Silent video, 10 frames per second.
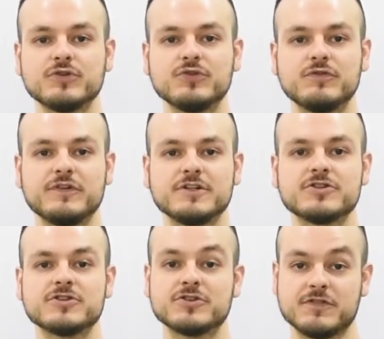
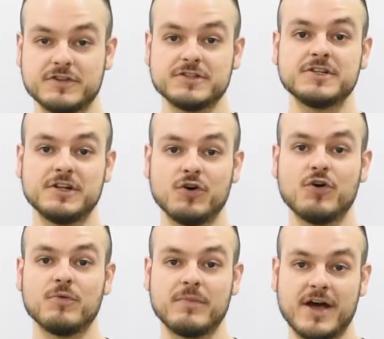features of the Silo
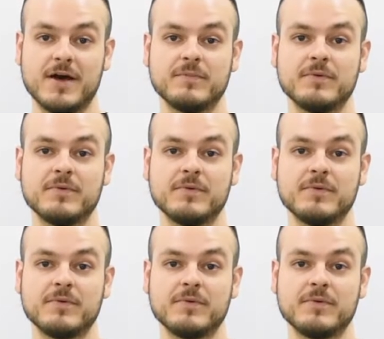Home app,